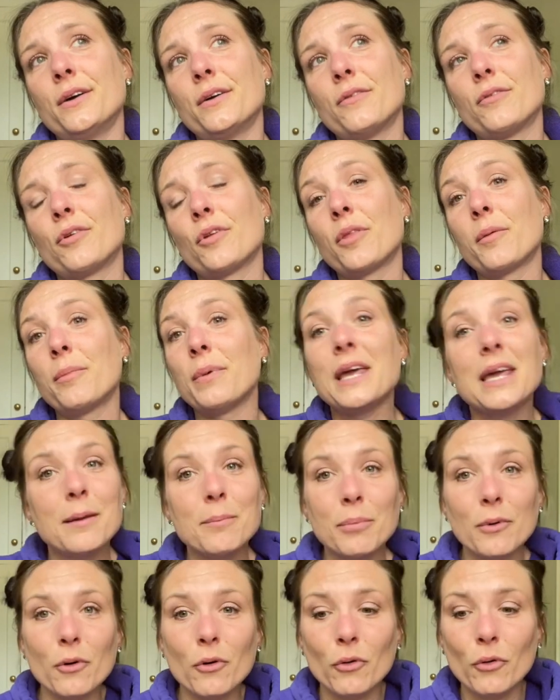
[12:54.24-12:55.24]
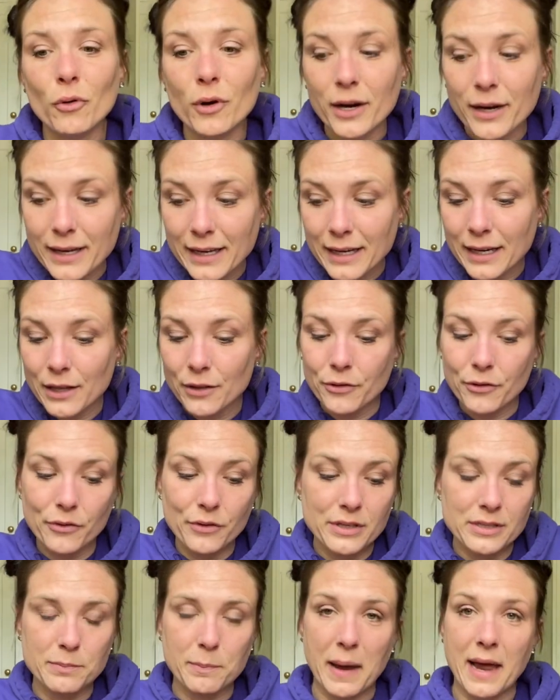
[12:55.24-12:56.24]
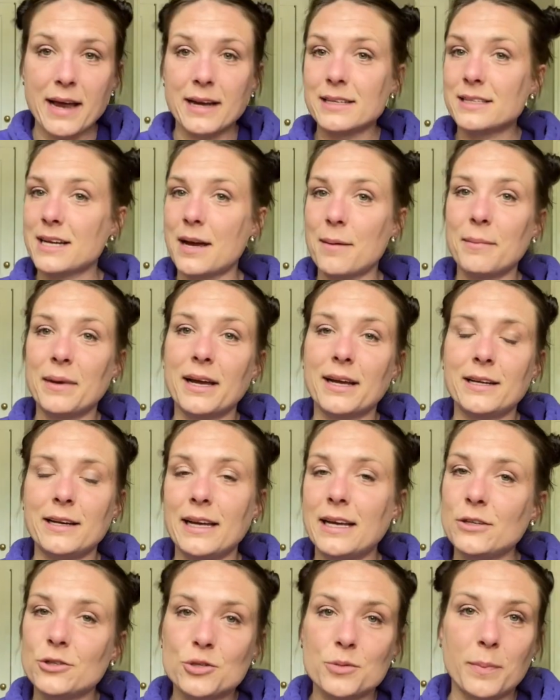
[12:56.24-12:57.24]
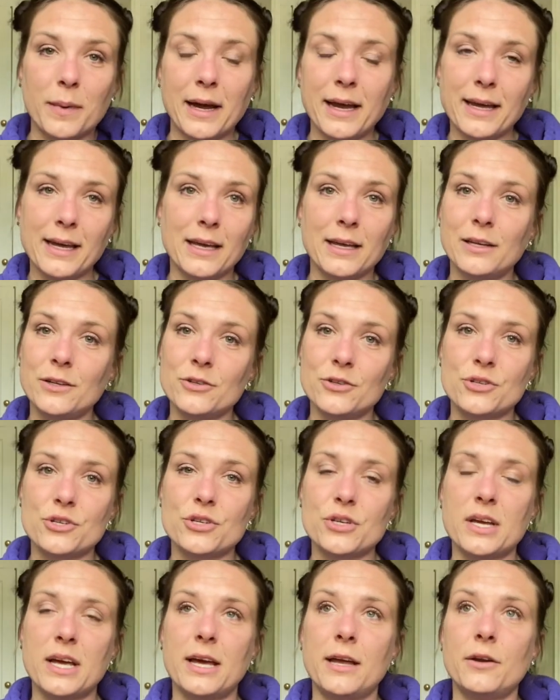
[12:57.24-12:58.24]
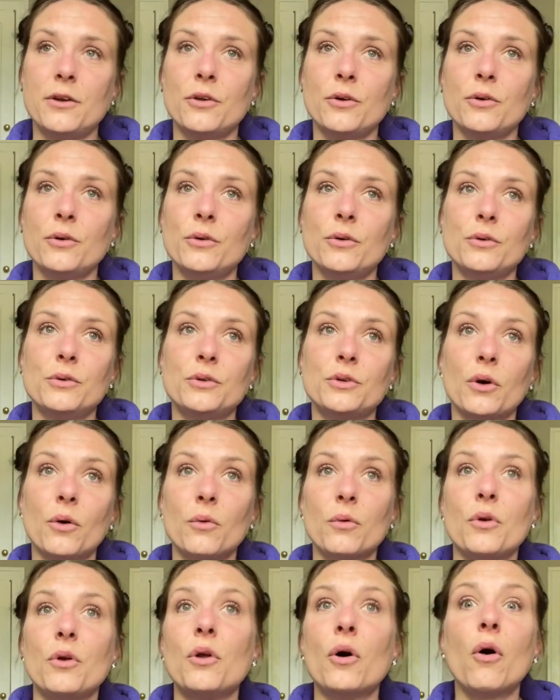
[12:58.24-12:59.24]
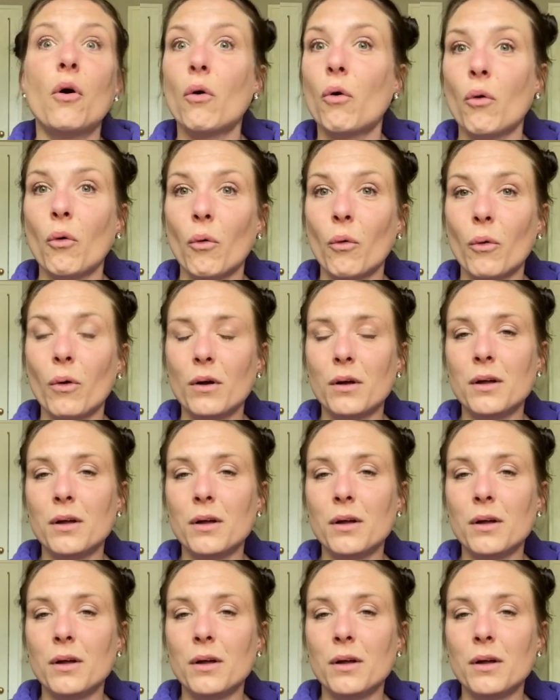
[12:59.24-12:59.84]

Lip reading: for the people who are getting through this pandemic inch by inch and who don't know